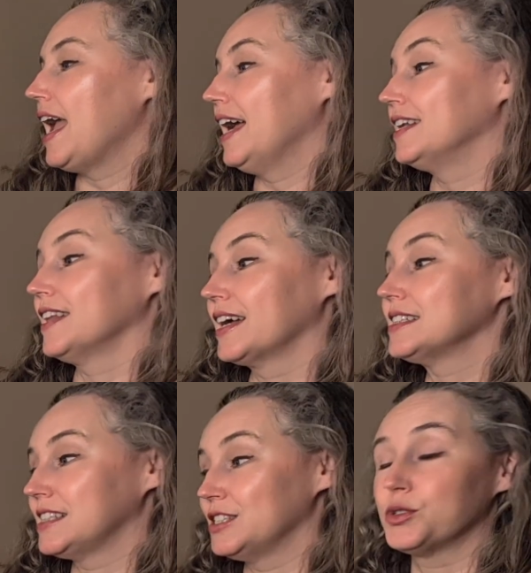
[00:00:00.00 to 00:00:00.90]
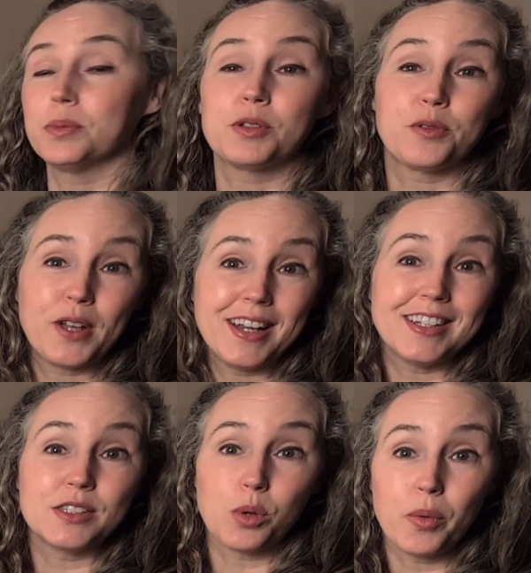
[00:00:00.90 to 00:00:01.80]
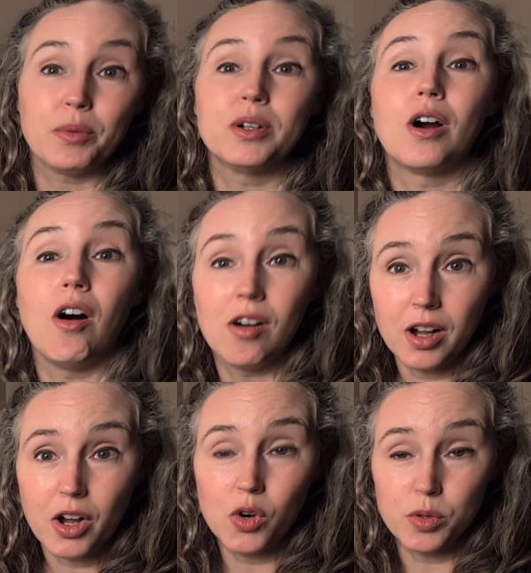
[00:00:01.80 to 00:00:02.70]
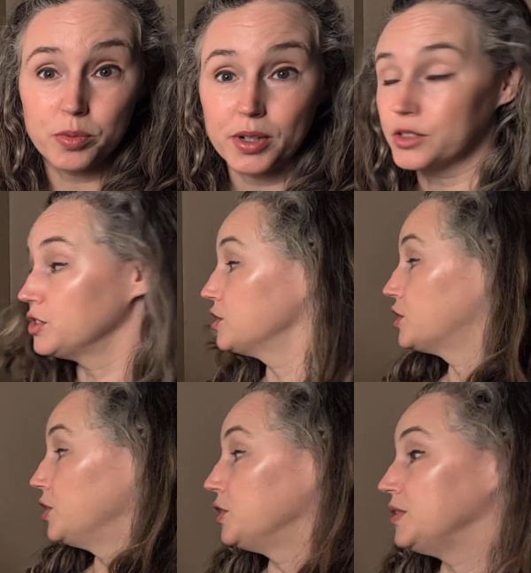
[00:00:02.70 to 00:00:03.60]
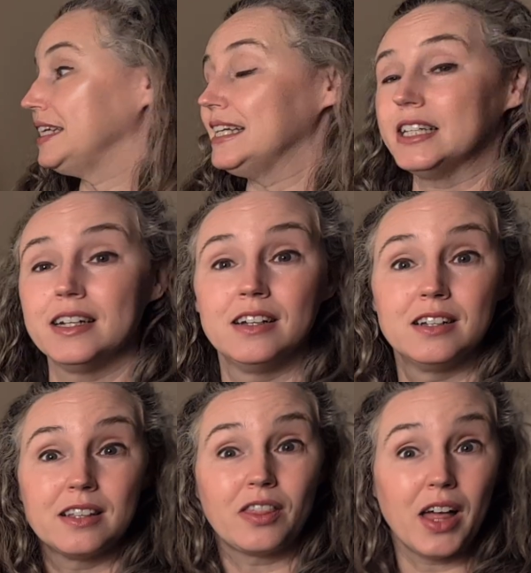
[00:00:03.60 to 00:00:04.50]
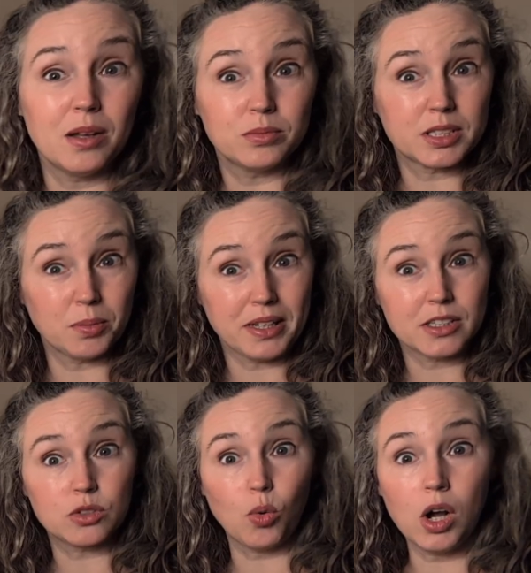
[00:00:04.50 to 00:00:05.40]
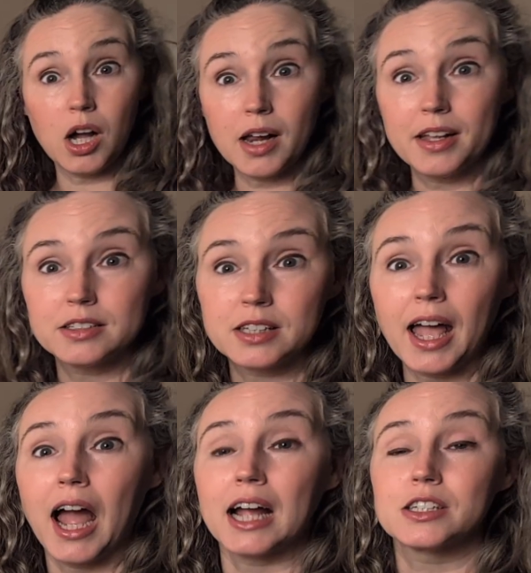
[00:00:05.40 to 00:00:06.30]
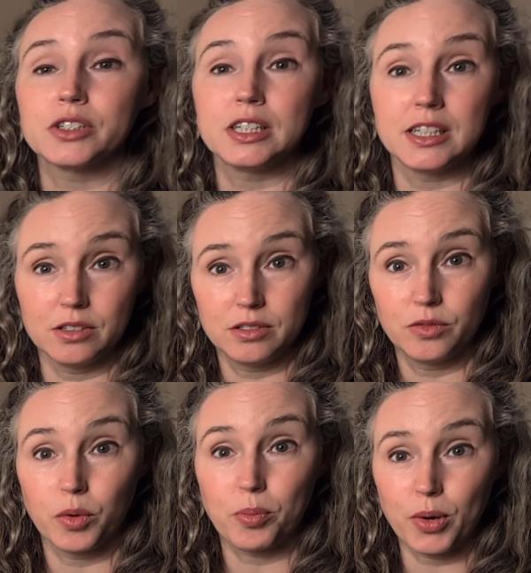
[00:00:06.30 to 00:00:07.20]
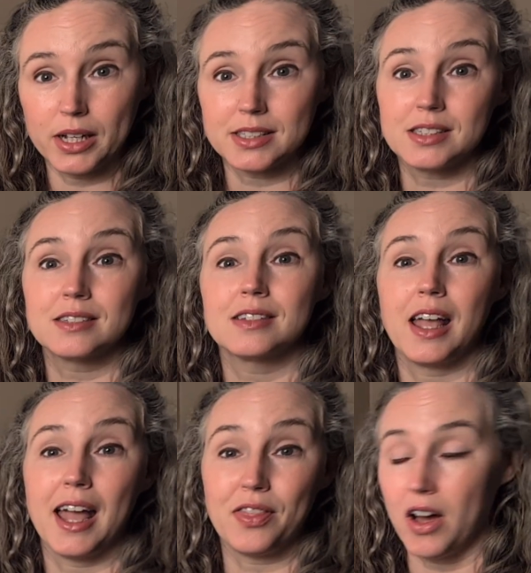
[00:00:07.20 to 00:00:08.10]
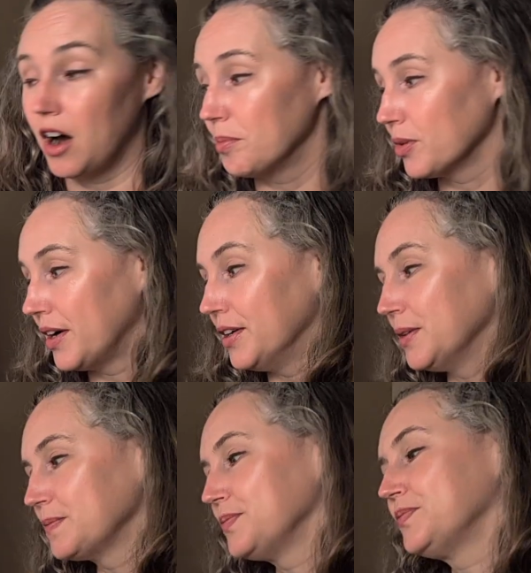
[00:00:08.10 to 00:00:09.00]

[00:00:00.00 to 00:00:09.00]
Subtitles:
And like I said, tryptophan is what we would call a corepressor. So you need them to be a squad to actually repress at the operator.